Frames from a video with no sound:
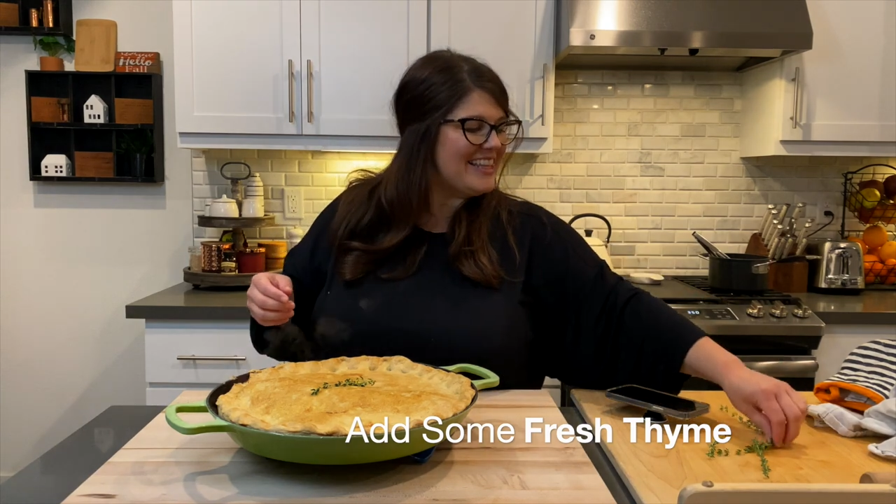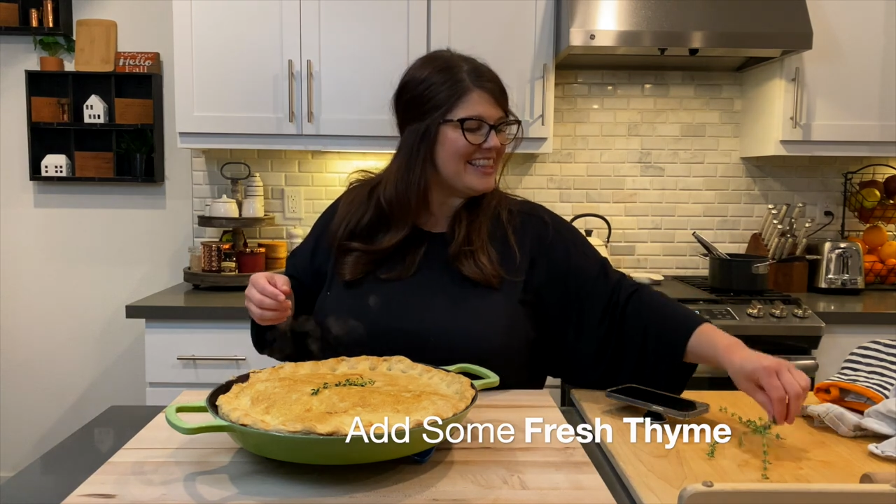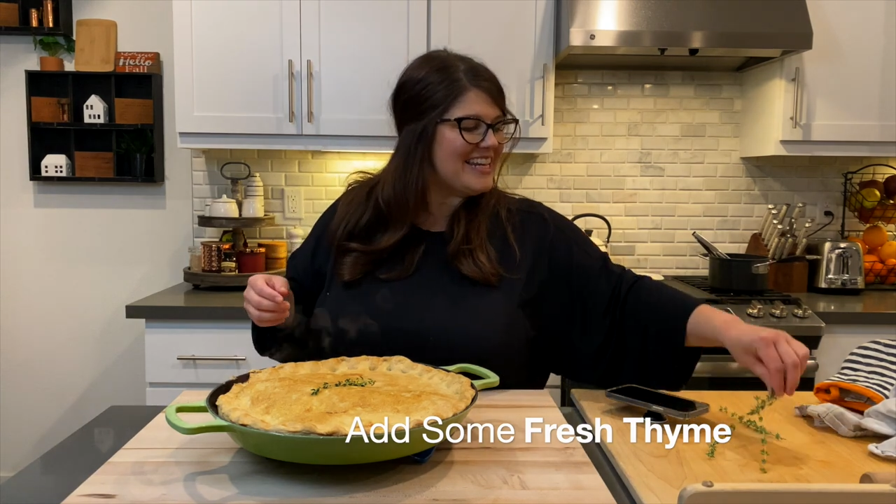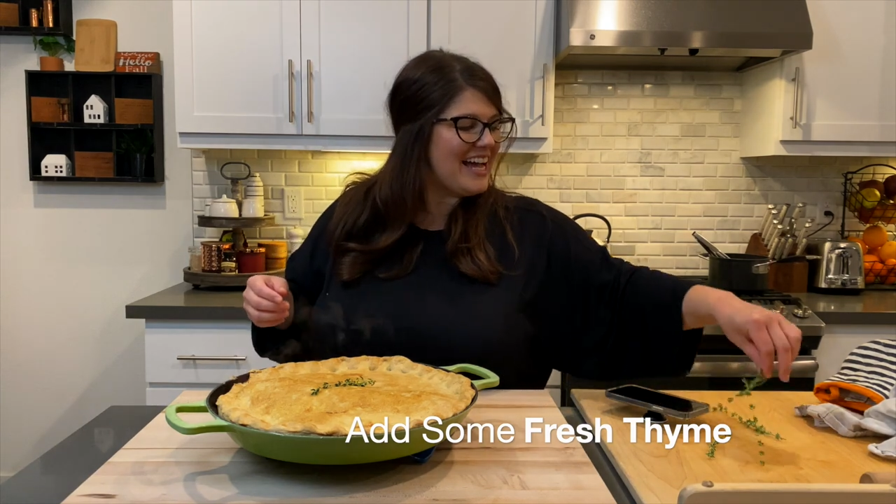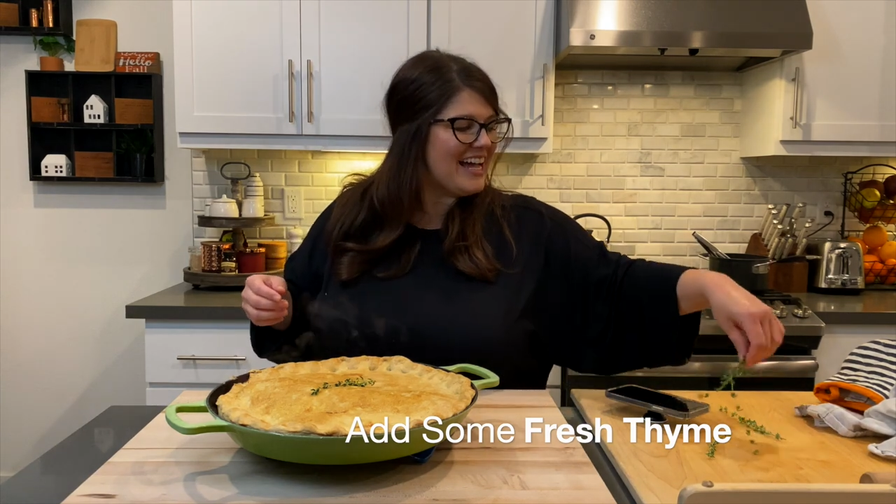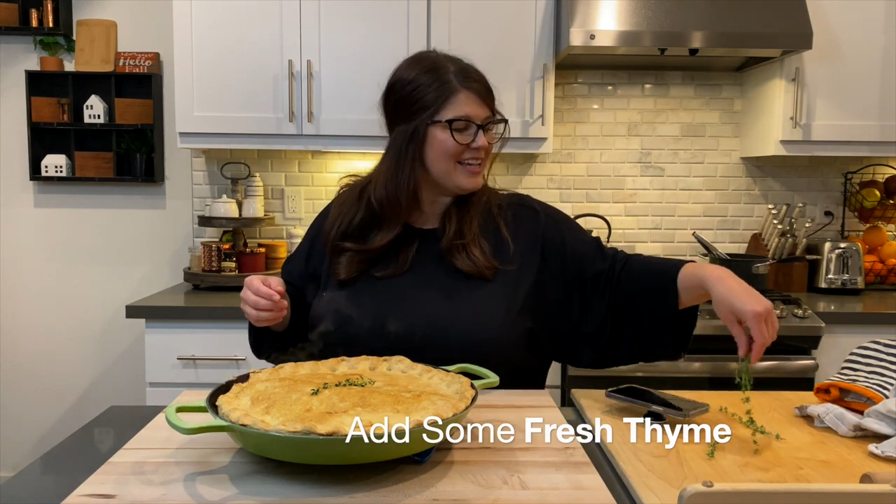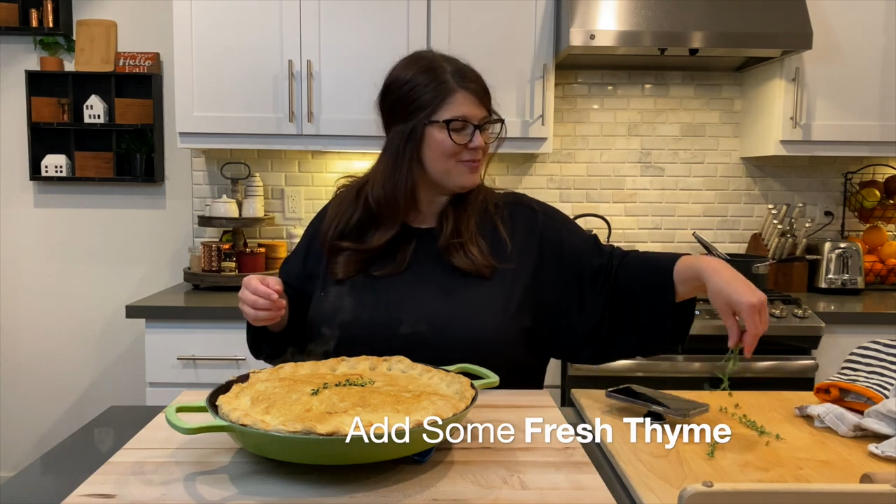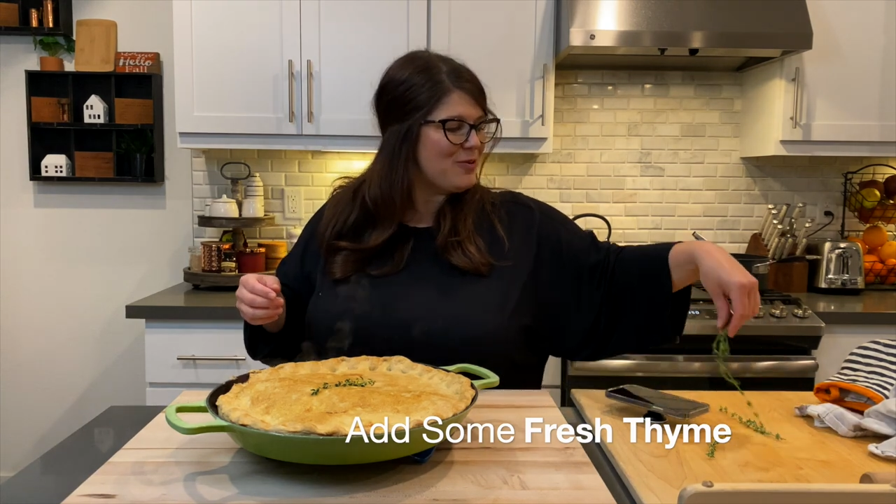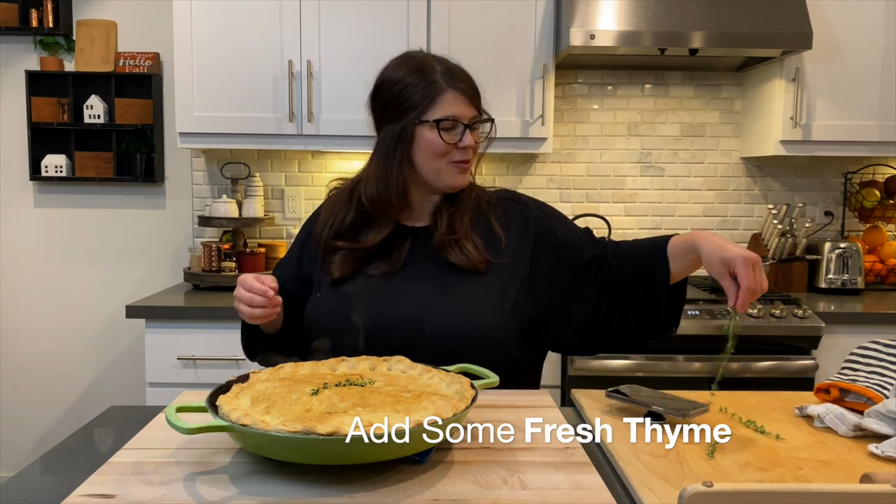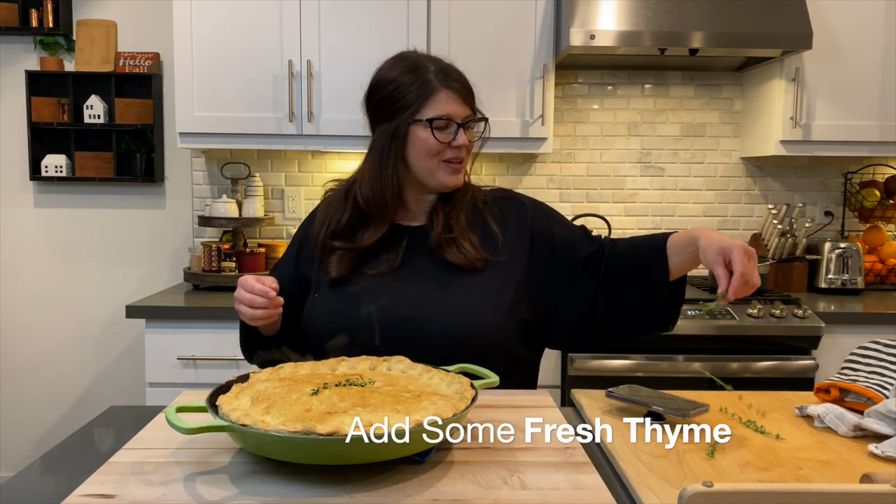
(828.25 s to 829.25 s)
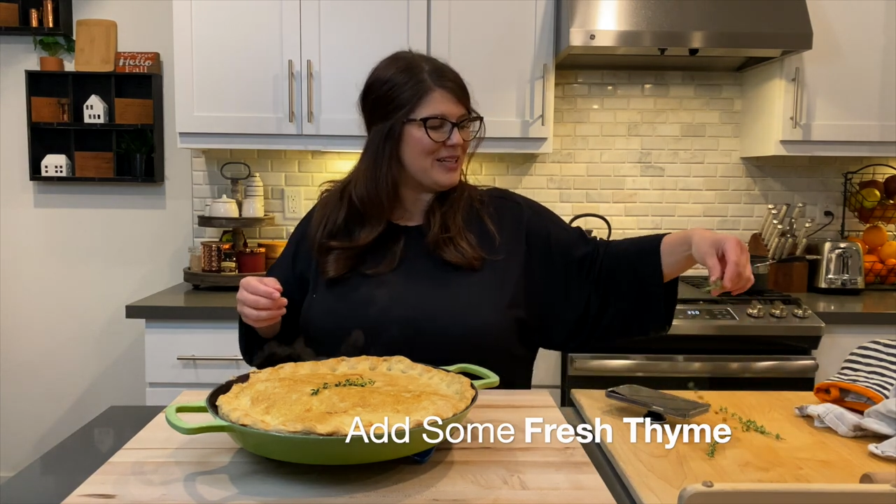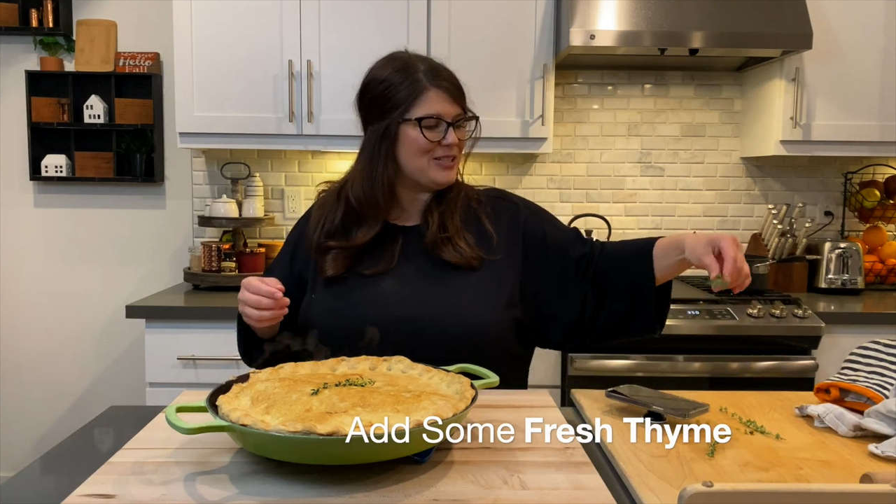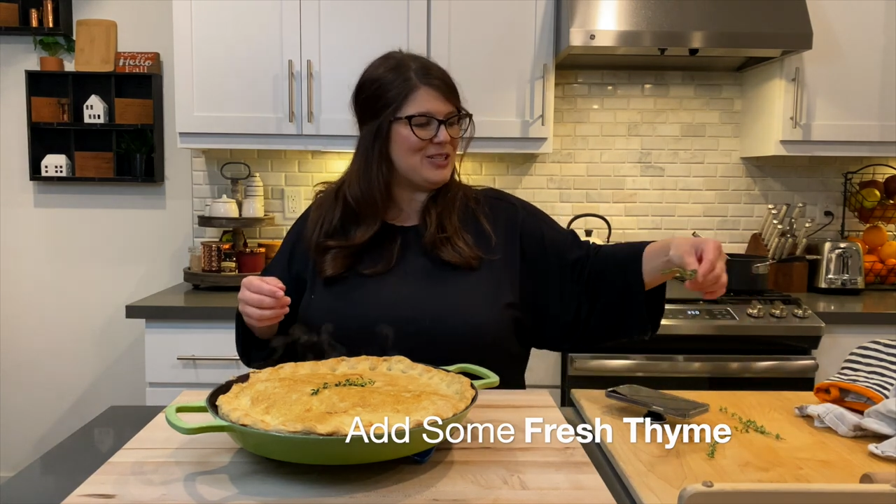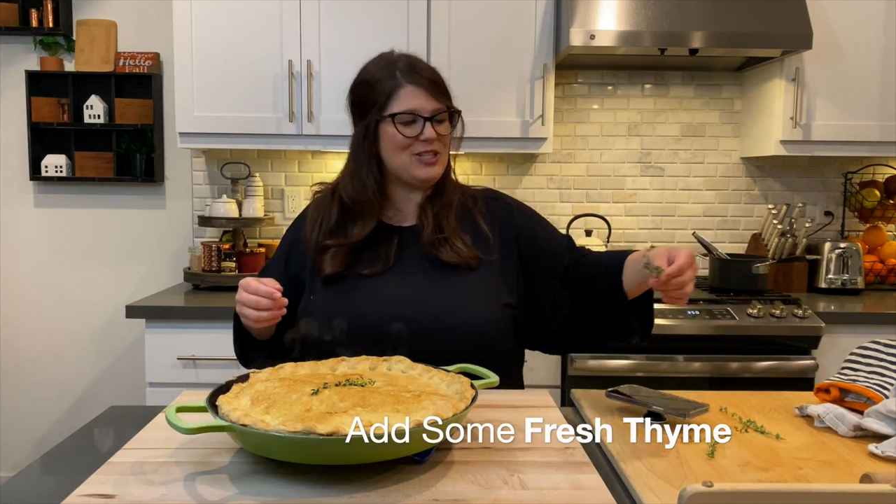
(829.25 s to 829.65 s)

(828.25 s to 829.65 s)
that I am going to